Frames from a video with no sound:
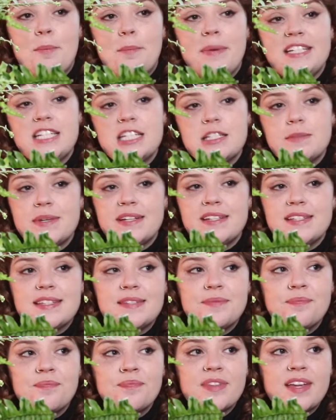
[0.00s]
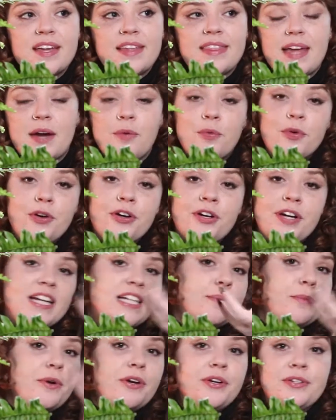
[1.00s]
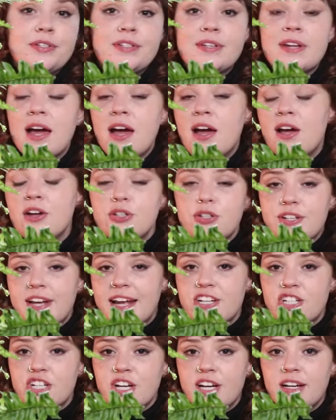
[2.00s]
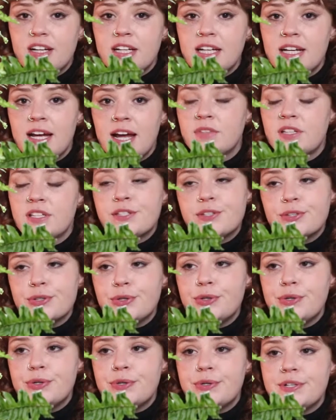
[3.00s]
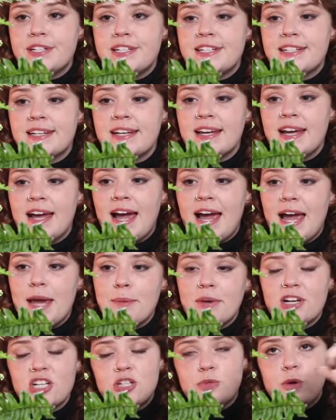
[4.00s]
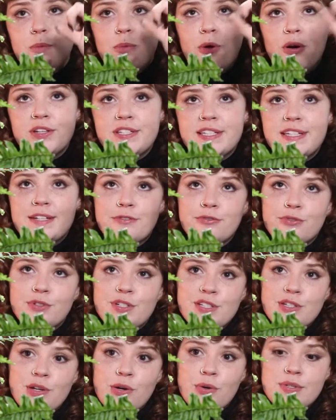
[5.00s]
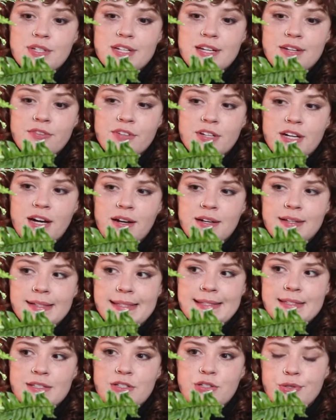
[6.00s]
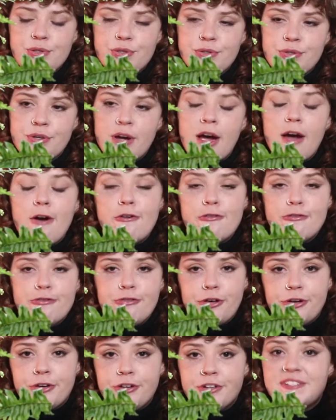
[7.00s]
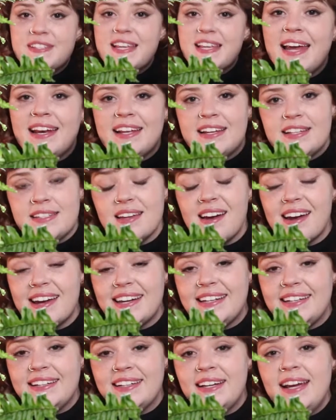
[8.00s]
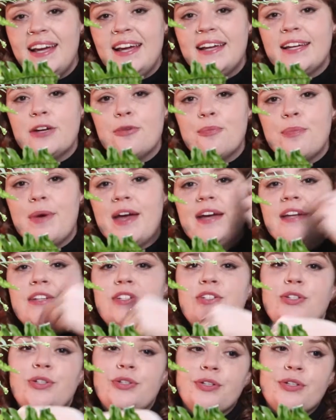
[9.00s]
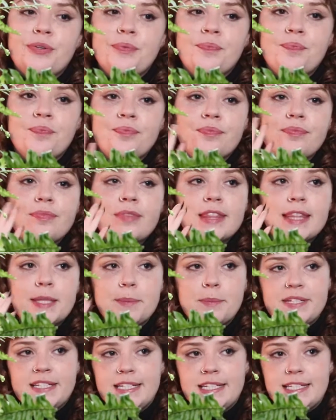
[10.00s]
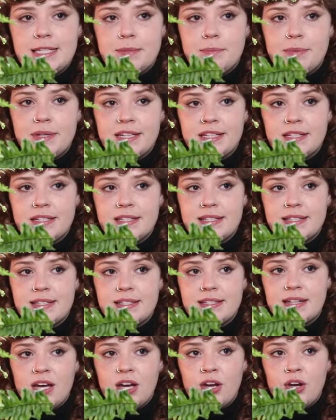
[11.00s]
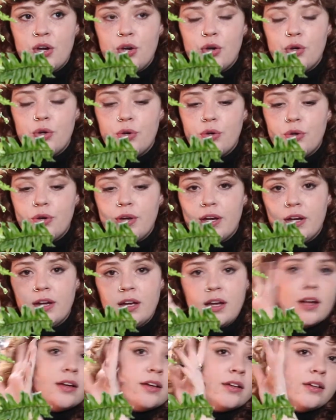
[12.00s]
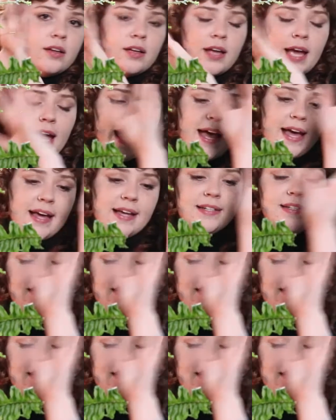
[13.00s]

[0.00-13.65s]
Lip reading: participants that were exposed to nature scored a much more positive result in regards to focus anxiety compared to the participants who had